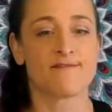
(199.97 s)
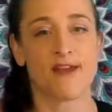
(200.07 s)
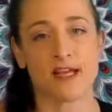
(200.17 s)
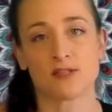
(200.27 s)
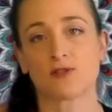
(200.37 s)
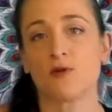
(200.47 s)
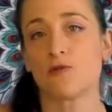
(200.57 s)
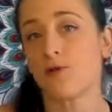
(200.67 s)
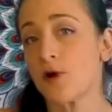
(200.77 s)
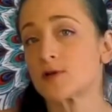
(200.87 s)
face. So
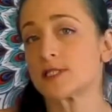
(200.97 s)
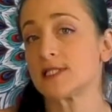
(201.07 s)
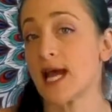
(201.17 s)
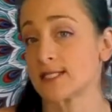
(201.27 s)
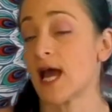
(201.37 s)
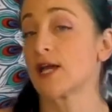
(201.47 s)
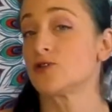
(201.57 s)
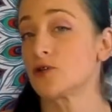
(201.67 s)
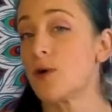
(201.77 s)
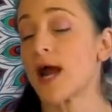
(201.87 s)
first, yes, I
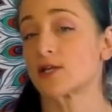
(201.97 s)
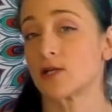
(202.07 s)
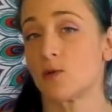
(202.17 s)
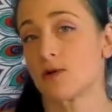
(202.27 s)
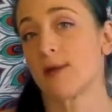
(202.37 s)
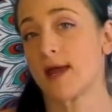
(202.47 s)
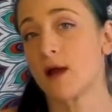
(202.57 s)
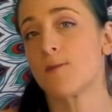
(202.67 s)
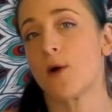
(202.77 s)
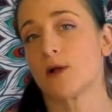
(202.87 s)
do actually wear
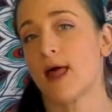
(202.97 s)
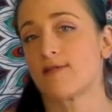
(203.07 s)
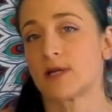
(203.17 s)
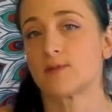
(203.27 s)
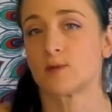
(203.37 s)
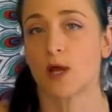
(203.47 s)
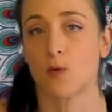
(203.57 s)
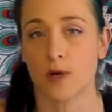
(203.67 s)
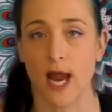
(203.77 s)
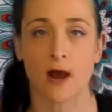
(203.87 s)
makeup a lot of times when I
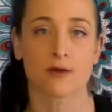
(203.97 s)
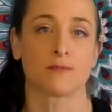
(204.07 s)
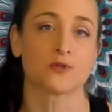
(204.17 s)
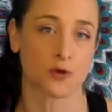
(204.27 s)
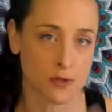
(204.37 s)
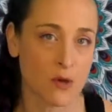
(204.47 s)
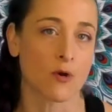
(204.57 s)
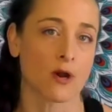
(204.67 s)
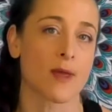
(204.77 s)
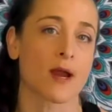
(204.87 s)
work out. I'm certainly
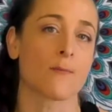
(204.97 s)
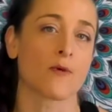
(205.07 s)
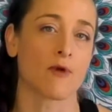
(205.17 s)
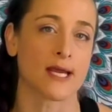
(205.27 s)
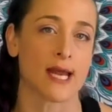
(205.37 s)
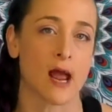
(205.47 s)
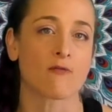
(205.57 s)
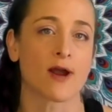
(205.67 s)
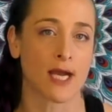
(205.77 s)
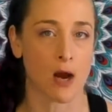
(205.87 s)
wearing makeup right now.
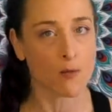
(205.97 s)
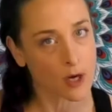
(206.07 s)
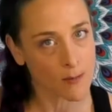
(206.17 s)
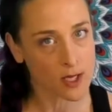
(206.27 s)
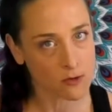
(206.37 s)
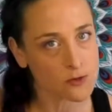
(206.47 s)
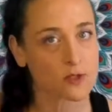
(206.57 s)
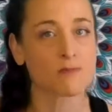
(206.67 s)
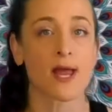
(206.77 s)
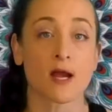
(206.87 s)
Right now, wearing my
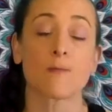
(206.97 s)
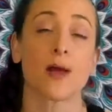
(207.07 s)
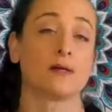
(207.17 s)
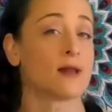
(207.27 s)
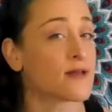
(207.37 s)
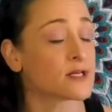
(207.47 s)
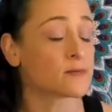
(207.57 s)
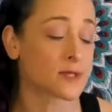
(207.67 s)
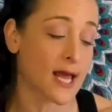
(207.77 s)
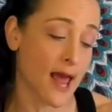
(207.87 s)
YouTube makeup, and a lot of times
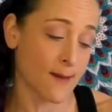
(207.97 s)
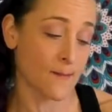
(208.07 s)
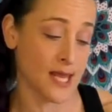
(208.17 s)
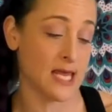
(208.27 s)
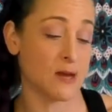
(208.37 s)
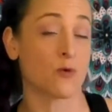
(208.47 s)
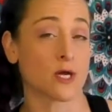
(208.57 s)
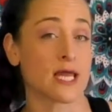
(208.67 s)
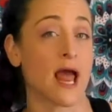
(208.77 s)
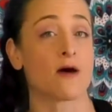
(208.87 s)
when I am
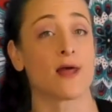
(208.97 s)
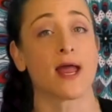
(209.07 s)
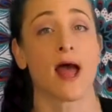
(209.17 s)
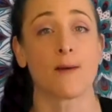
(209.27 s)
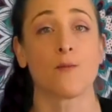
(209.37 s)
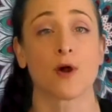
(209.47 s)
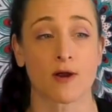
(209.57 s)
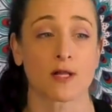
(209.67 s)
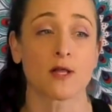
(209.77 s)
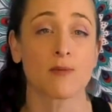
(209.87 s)
working out, I am wearing
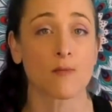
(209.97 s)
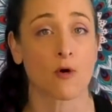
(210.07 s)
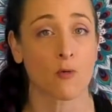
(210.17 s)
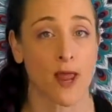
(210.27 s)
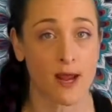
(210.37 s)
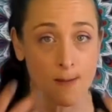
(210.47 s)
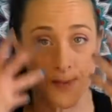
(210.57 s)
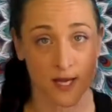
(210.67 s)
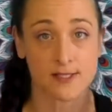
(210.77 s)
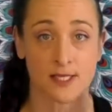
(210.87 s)
a little bit more makeup
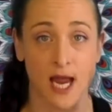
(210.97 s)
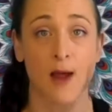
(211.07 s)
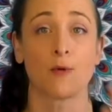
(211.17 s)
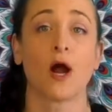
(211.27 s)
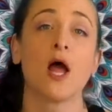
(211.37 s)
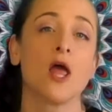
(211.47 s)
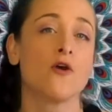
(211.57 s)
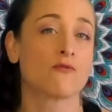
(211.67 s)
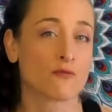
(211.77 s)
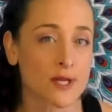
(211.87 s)
because the camera
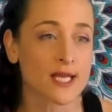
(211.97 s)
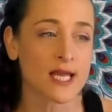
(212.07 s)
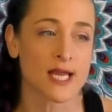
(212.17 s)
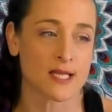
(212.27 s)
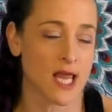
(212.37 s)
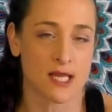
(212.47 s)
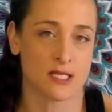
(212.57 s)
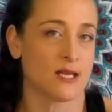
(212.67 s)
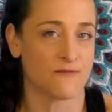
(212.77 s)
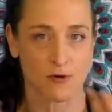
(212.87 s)
really,
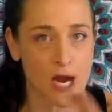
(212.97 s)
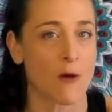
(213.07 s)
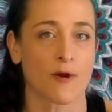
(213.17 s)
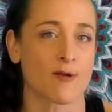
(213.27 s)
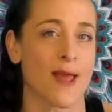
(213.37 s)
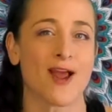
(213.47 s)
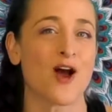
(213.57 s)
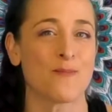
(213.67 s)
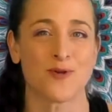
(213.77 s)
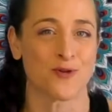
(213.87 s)
if you're not wearing
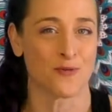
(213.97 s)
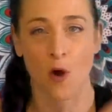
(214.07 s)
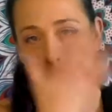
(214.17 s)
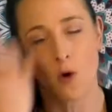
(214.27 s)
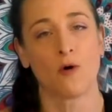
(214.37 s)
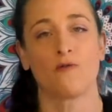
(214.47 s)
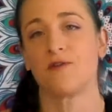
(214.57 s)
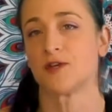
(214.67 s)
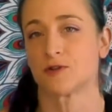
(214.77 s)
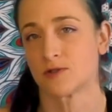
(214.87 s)
makeup, your whole
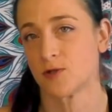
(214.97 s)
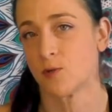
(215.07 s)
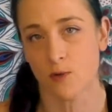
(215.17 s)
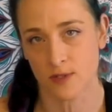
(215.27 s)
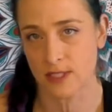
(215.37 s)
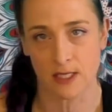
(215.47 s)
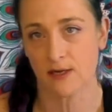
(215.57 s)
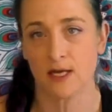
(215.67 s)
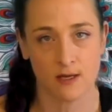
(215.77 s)
features, you won't see